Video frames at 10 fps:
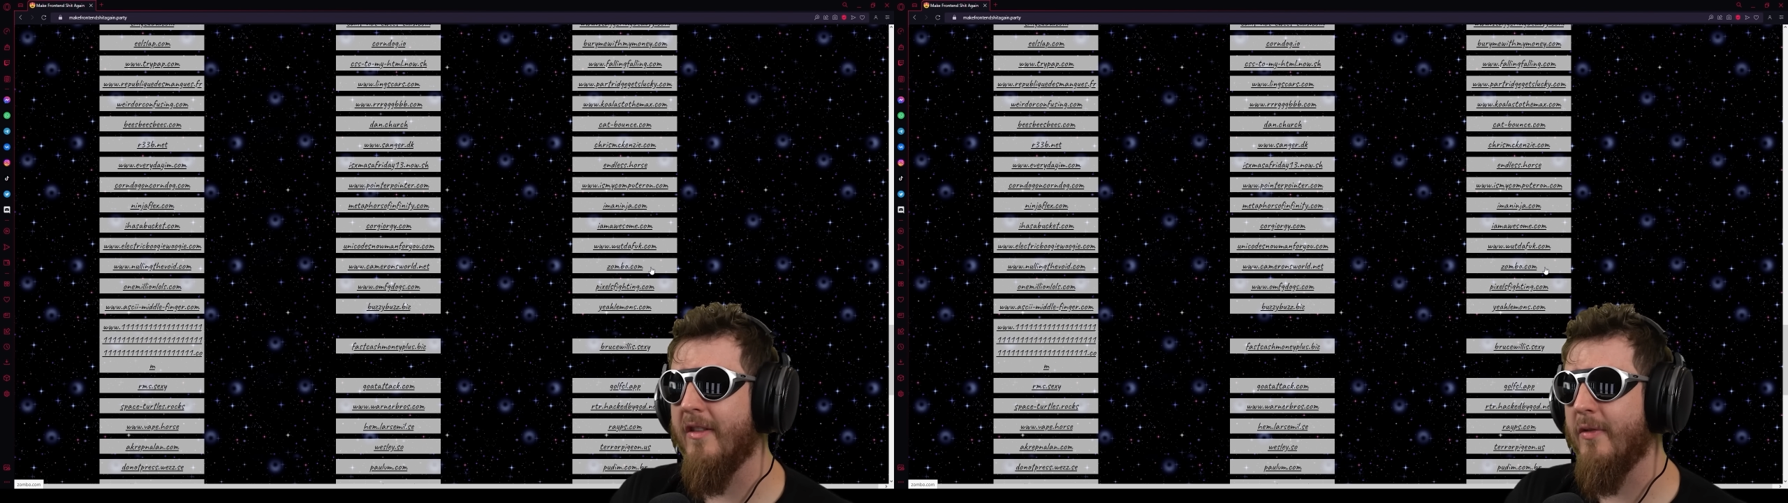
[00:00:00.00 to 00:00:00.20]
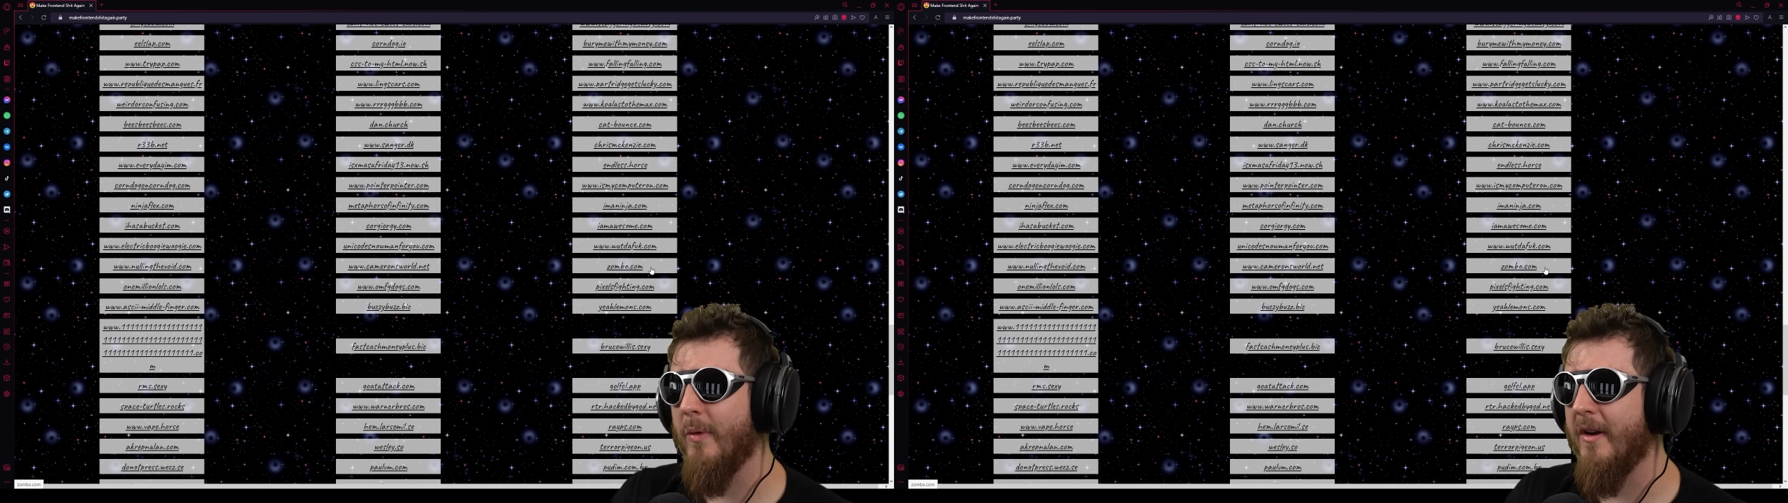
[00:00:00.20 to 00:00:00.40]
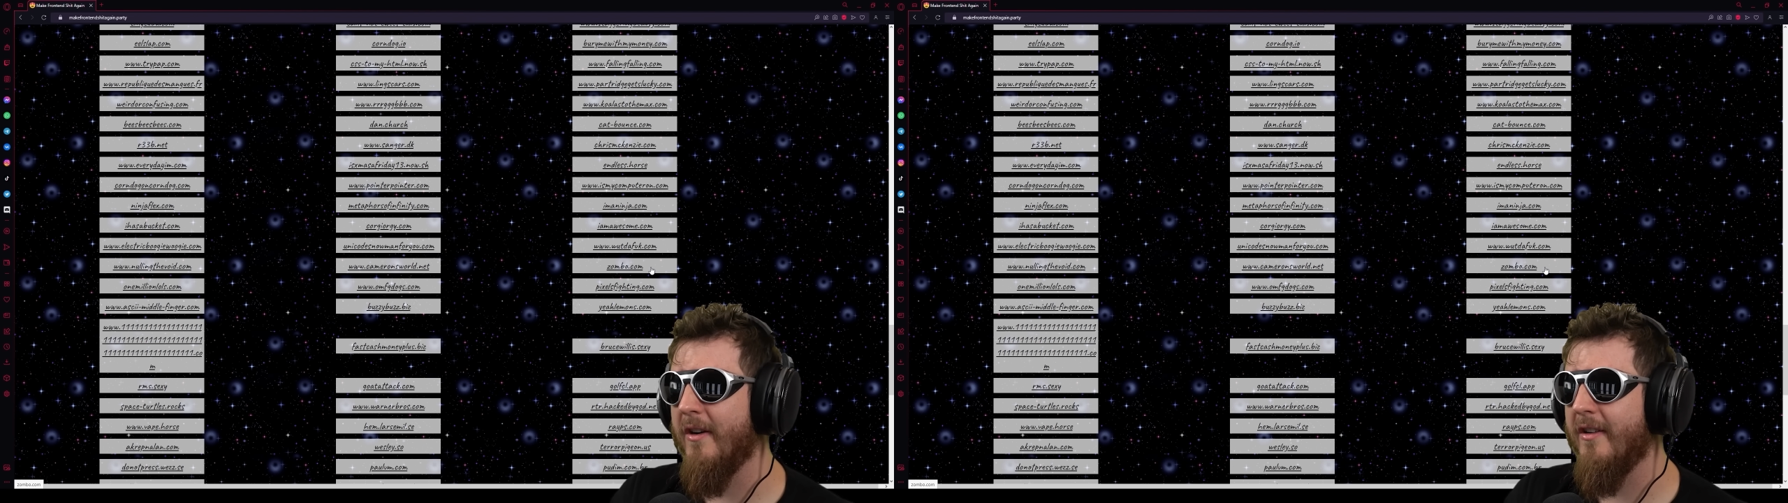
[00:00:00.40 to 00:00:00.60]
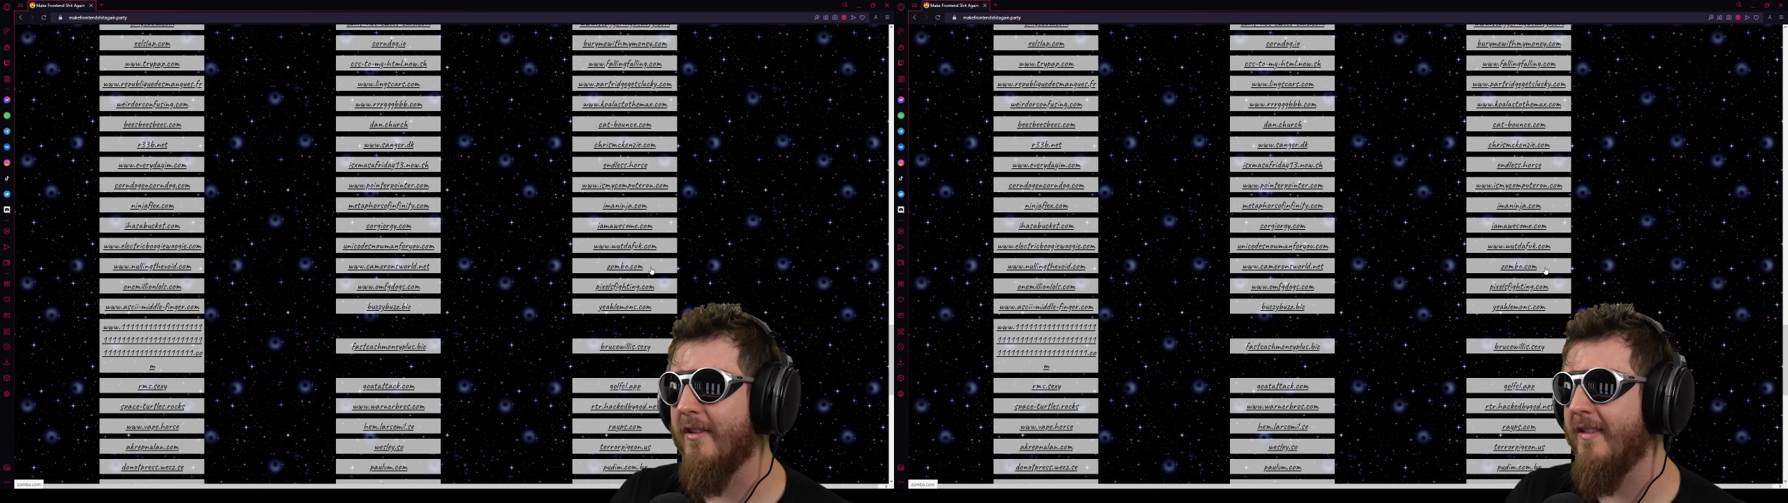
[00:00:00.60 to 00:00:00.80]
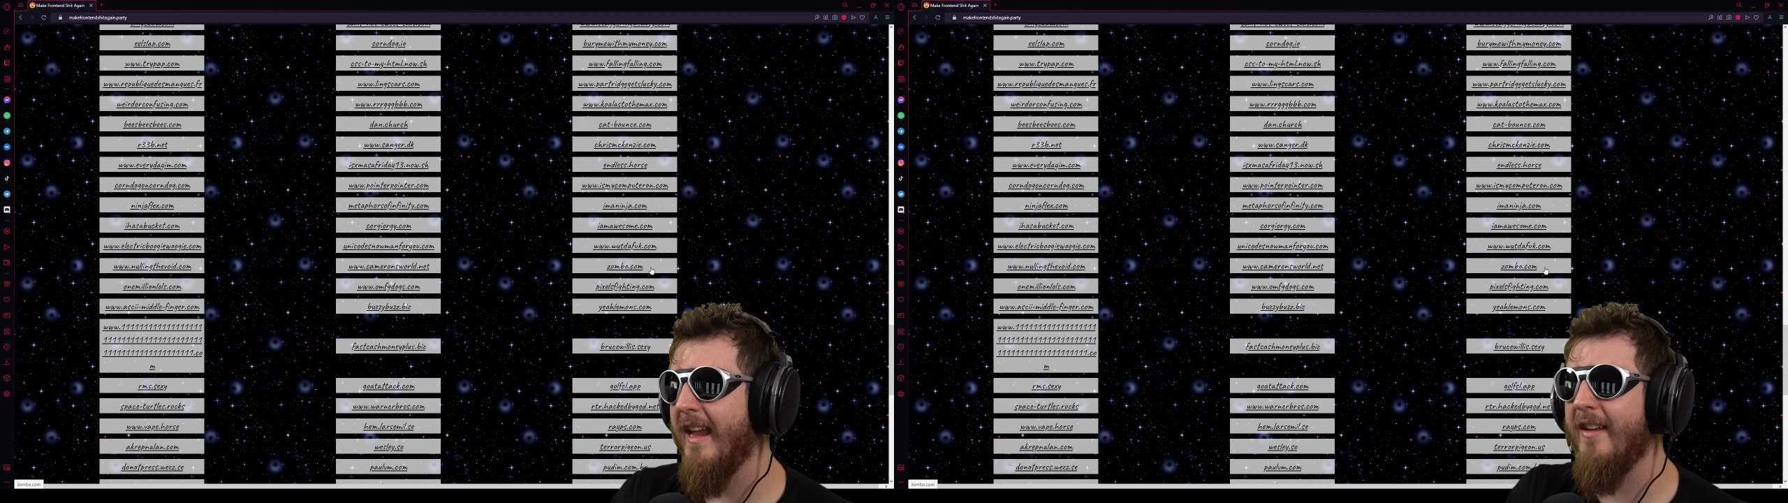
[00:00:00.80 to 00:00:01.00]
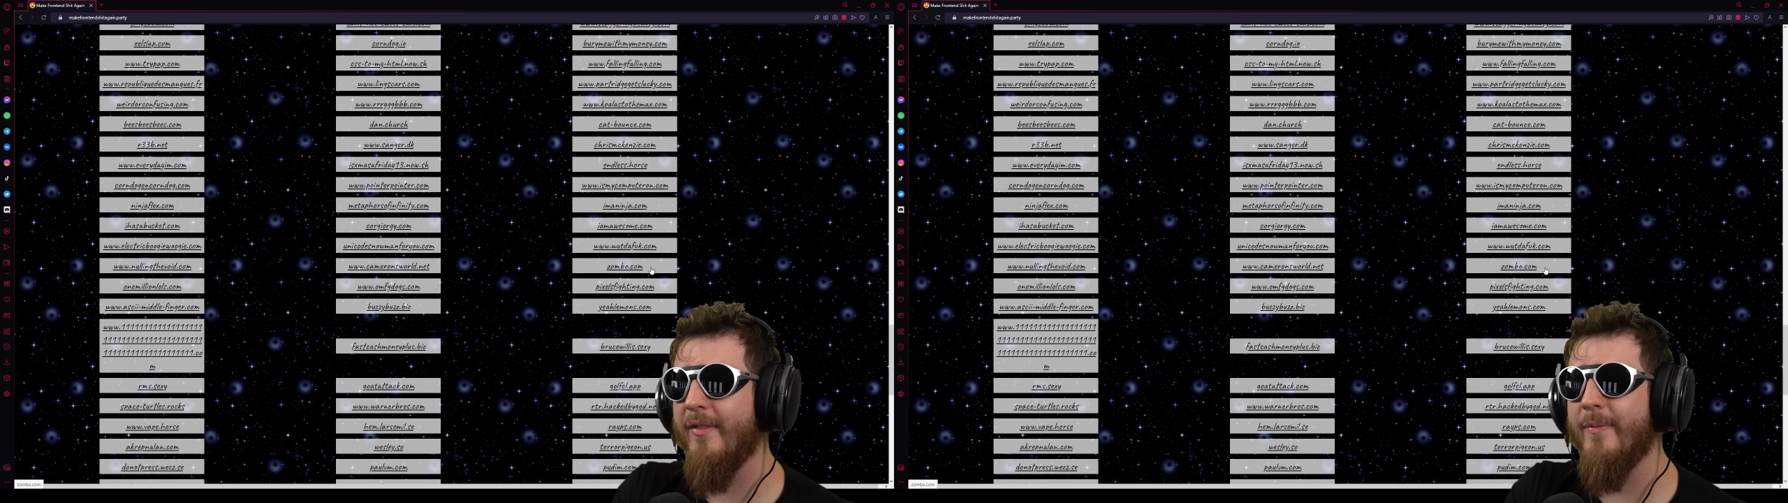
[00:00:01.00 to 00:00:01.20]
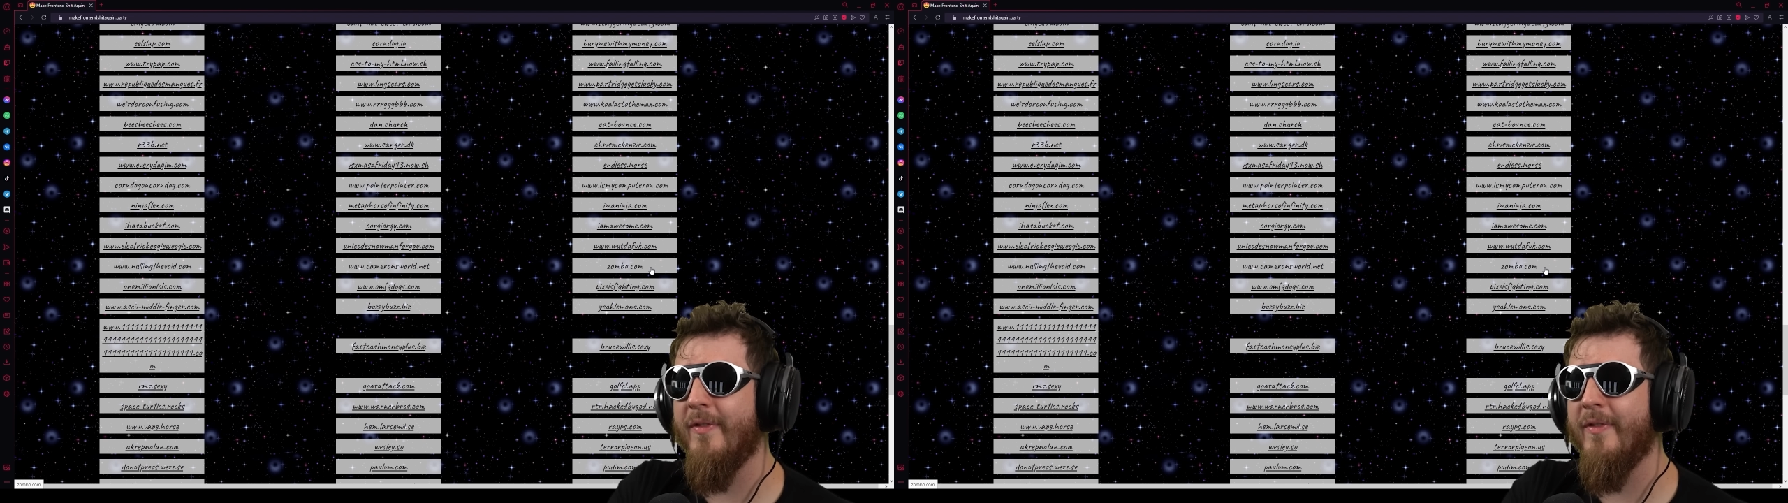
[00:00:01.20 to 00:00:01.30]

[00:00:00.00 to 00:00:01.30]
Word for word: and Twitter could take some